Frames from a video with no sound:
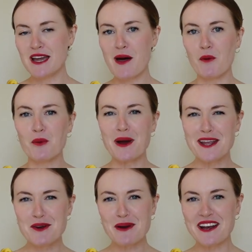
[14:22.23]
yet, what are
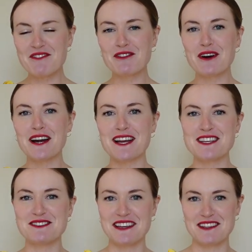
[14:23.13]
you waiting for?
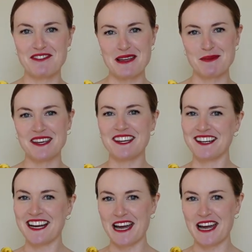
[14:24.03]
Join the family here.